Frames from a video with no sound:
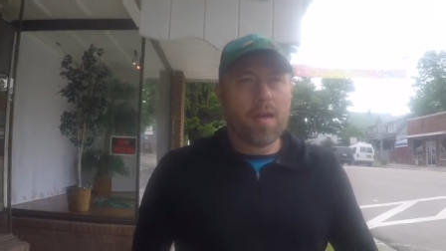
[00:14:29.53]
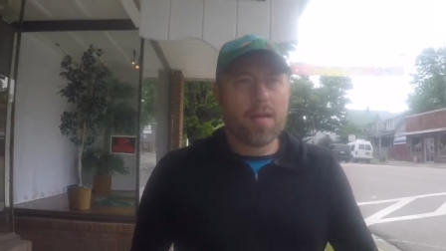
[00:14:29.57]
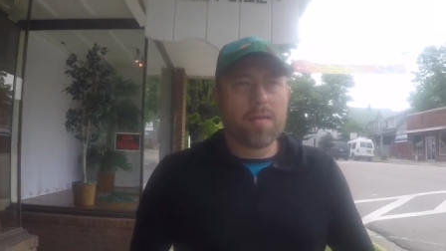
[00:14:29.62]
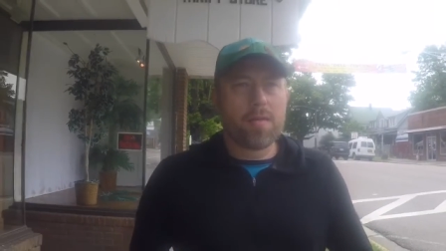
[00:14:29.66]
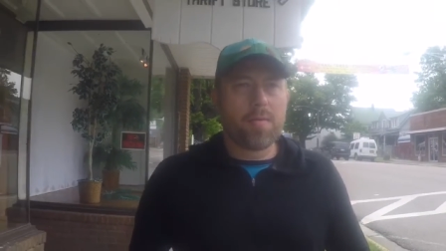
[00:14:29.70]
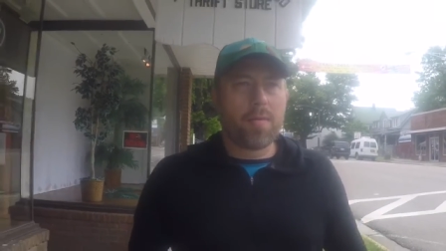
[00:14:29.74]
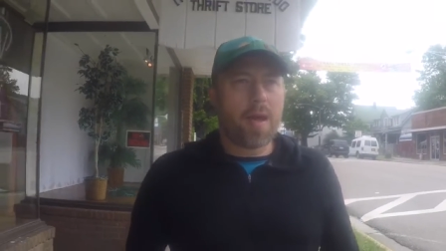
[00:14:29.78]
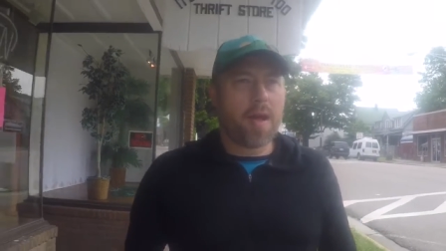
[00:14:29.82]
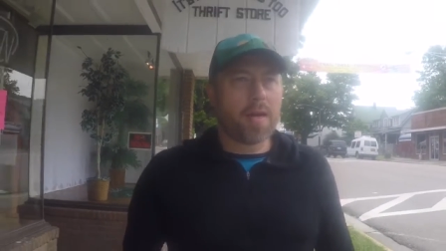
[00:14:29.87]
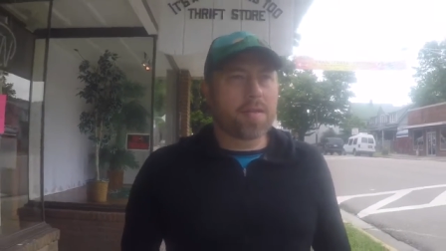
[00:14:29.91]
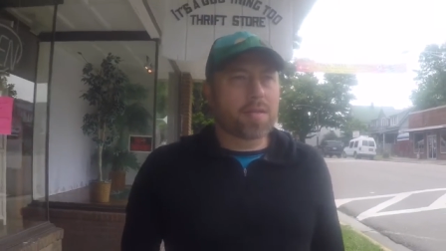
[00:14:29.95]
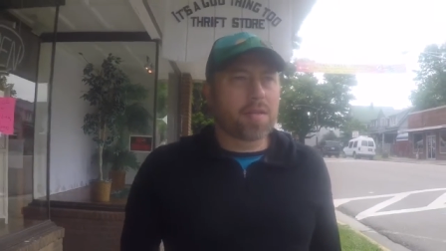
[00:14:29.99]

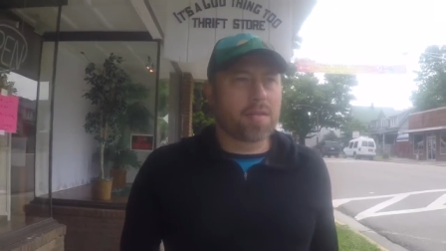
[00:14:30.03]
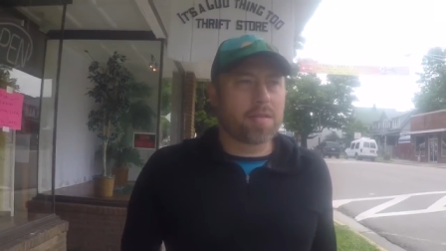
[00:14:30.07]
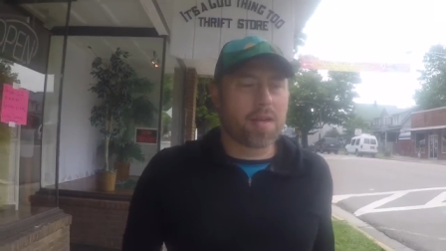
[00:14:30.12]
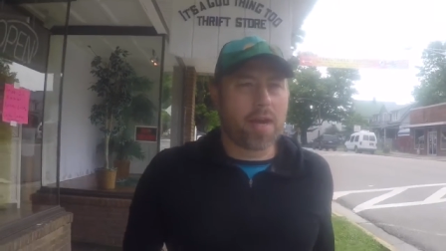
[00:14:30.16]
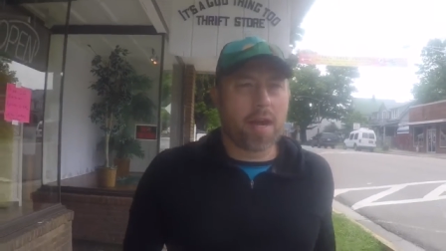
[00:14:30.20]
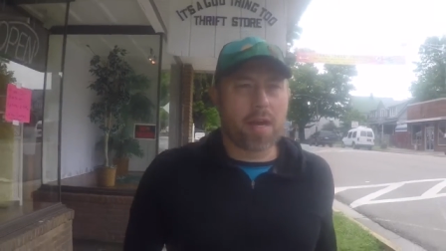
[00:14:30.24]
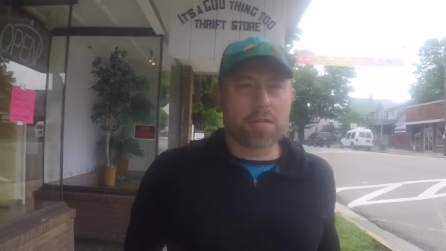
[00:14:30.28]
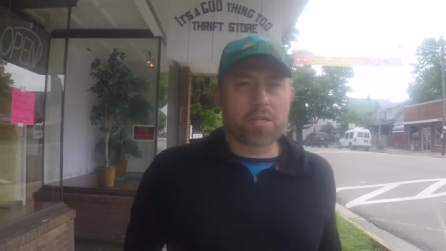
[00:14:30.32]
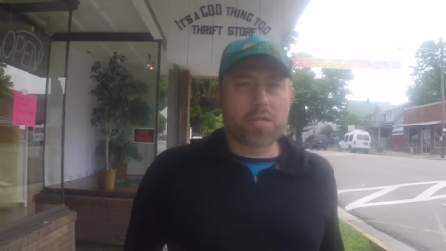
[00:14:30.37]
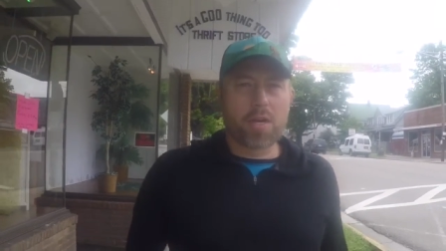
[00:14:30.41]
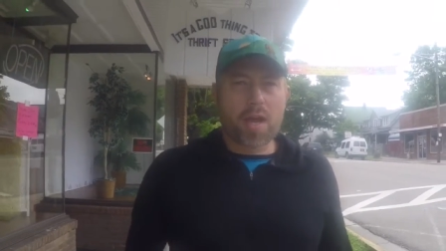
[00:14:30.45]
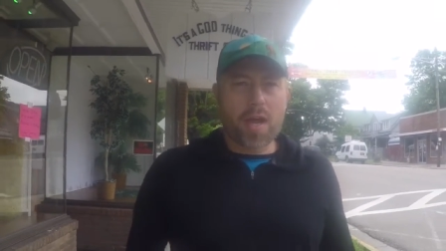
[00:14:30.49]
Damascus
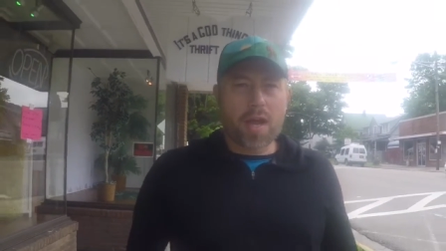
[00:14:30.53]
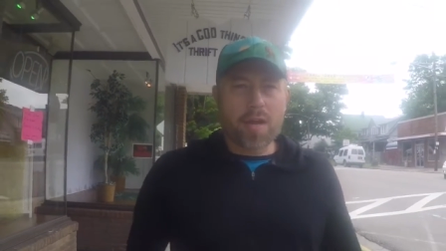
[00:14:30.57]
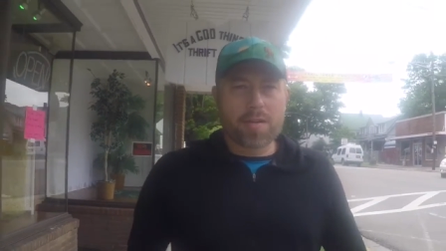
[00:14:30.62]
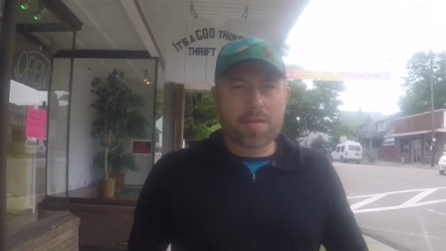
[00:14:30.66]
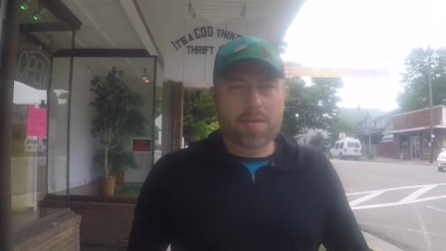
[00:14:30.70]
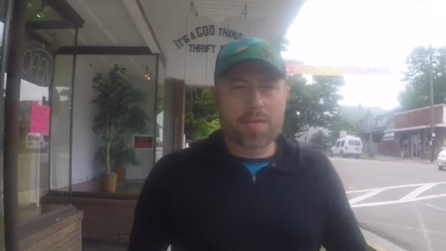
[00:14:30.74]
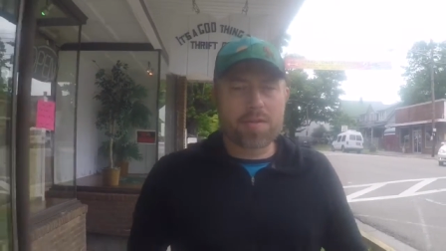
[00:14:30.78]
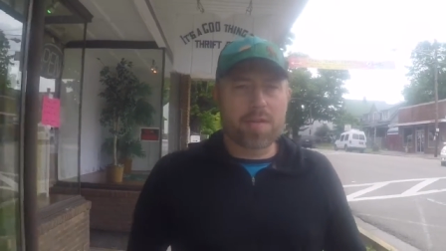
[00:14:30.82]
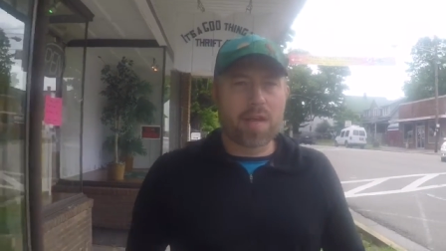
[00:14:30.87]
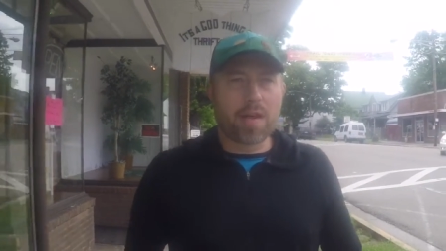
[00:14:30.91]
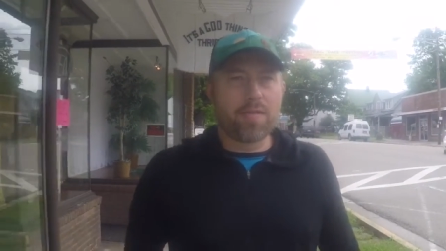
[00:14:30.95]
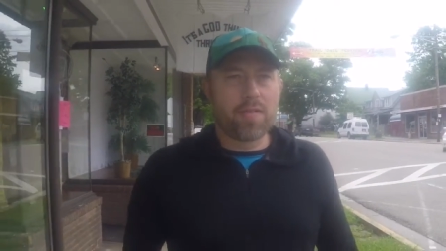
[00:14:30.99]
actually has
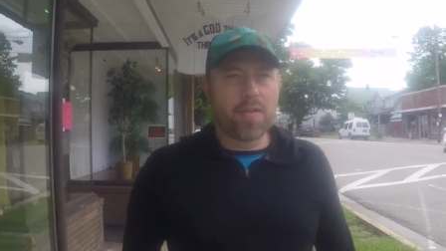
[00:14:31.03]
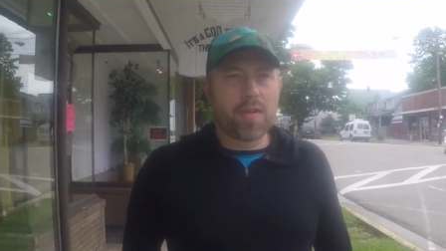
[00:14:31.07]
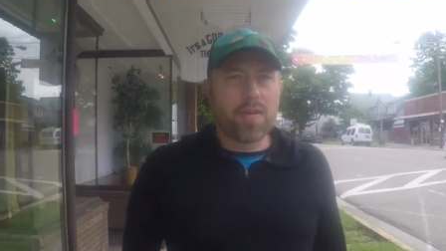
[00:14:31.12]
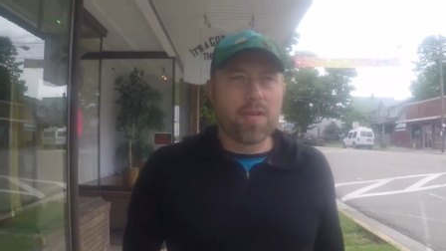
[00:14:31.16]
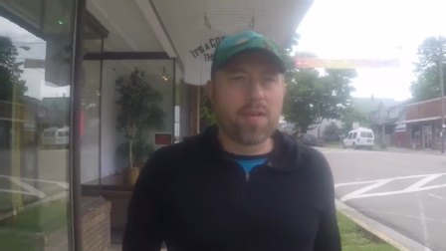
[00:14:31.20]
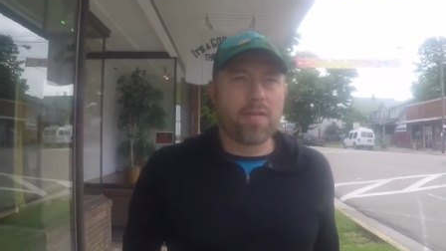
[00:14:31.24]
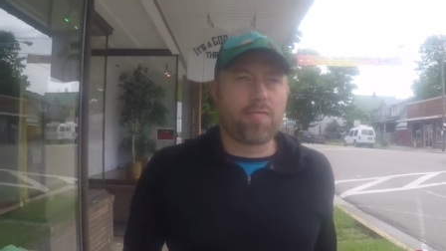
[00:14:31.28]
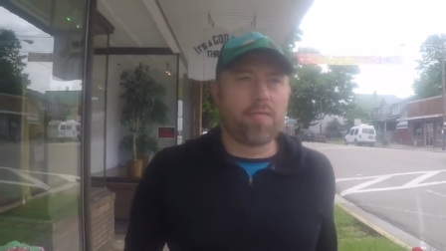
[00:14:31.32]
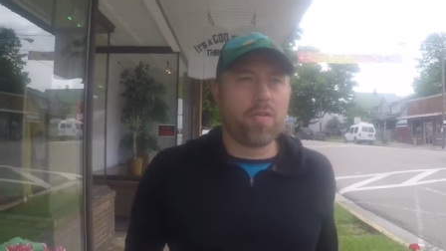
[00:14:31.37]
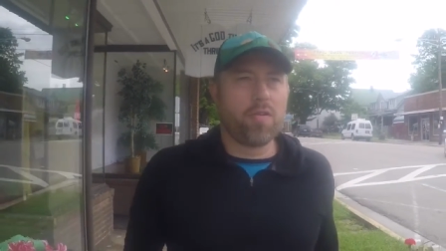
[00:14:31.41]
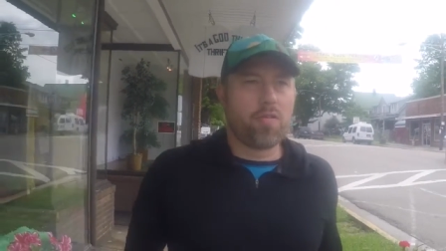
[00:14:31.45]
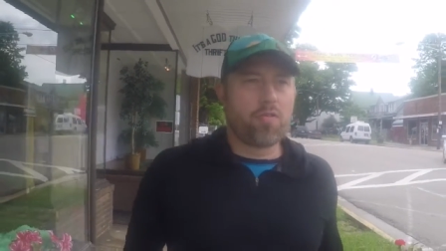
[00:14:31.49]
7
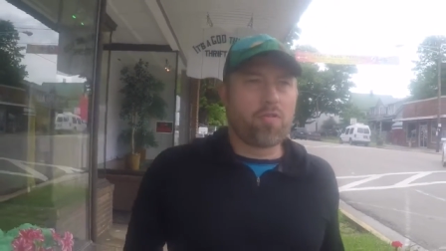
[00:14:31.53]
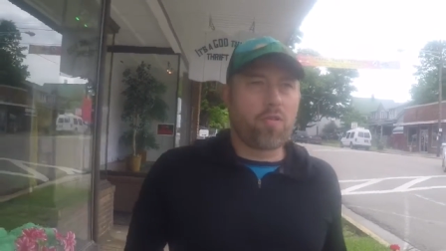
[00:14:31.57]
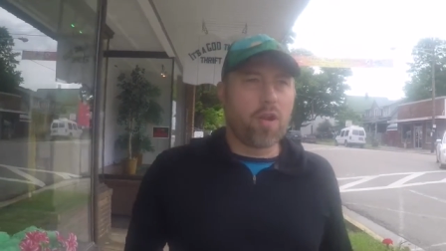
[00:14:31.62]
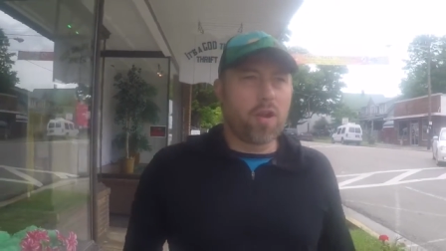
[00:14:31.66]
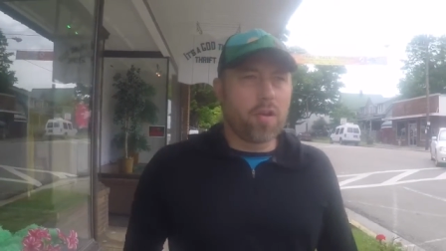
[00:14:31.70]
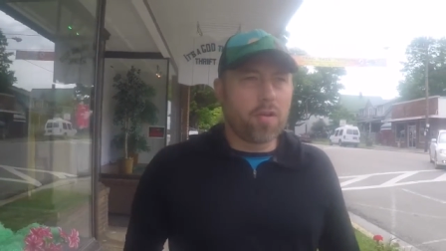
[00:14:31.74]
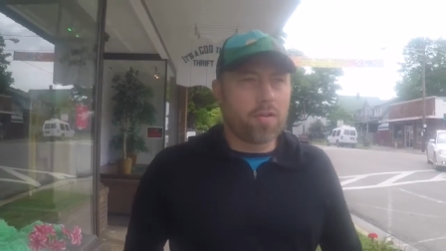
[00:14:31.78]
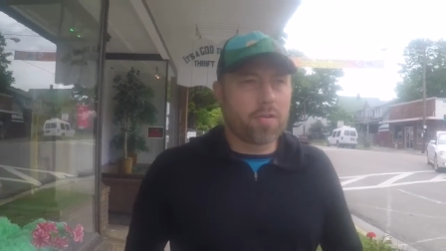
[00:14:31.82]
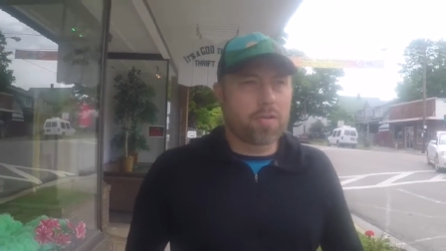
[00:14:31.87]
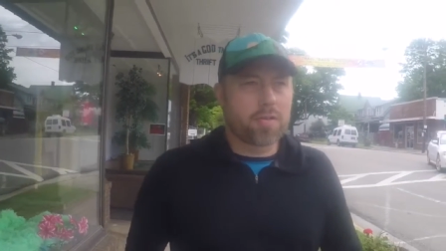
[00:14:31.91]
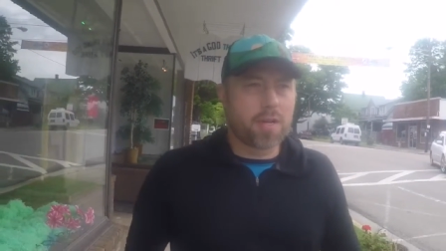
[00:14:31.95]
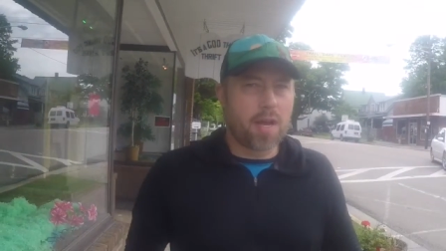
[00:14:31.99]
different
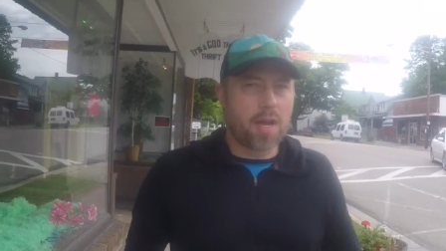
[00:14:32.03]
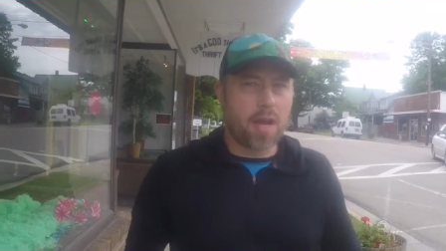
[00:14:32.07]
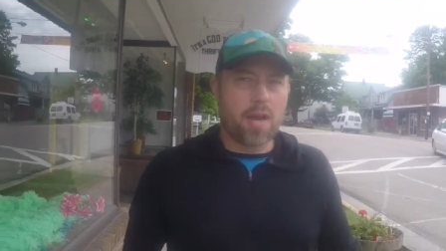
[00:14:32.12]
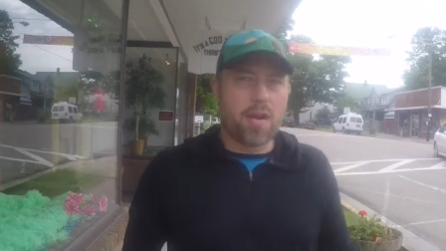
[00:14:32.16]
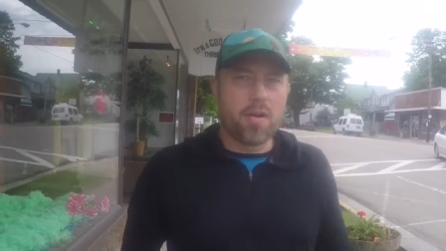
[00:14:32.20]
trails that